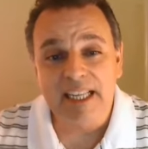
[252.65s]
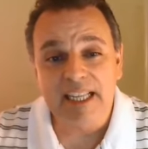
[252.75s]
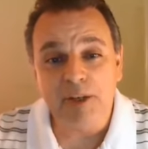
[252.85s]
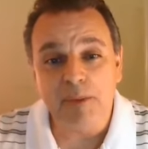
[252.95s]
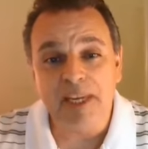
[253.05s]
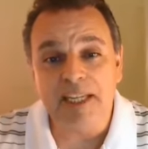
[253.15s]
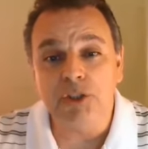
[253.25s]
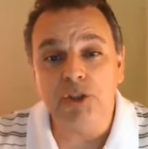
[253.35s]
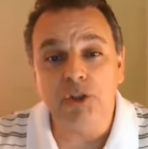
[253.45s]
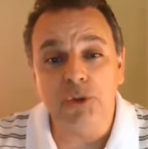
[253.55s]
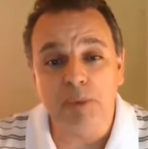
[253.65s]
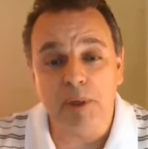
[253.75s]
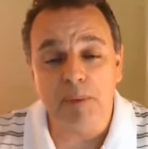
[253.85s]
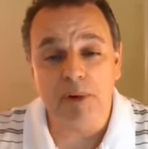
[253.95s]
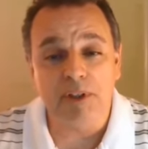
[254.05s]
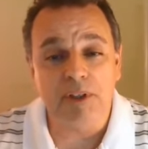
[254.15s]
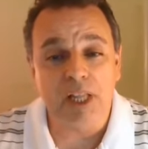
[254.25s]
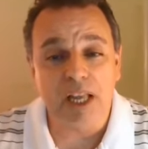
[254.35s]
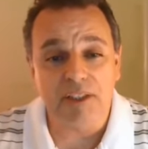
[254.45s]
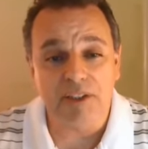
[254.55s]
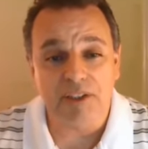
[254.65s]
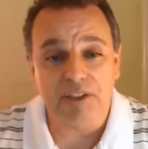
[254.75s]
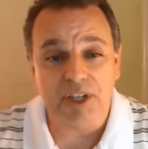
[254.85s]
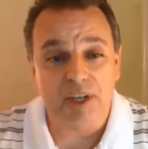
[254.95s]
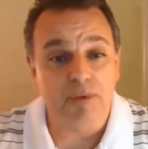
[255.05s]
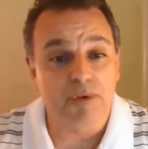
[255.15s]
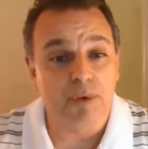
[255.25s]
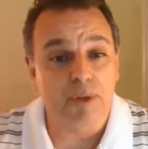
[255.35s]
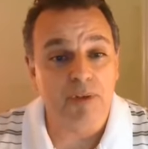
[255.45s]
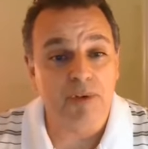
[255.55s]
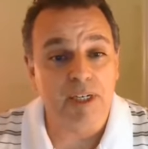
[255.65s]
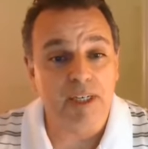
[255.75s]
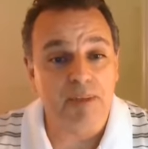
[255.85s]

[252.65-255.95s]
that ye may consume it upon your lusts. James 4:3.